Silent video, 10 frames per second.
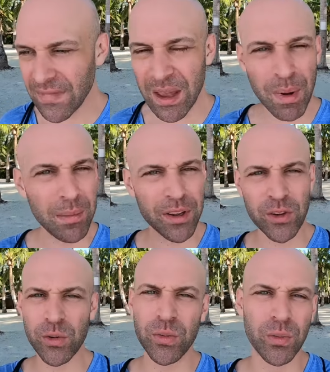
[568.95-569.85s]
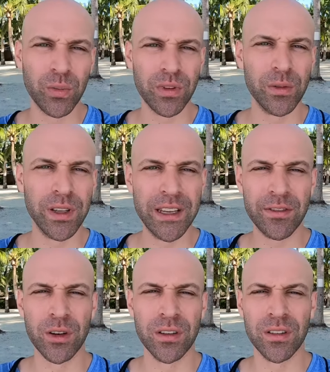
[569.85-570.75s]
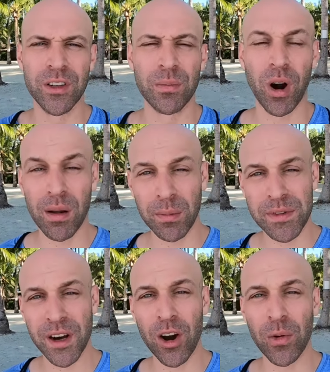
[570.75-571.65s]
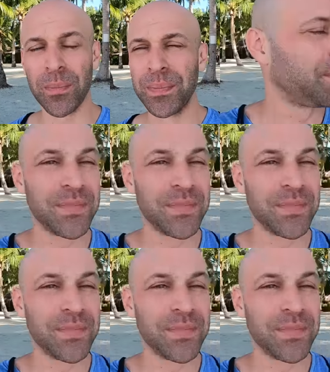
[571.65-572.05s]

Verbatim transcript: and maybe you leave your problems at home.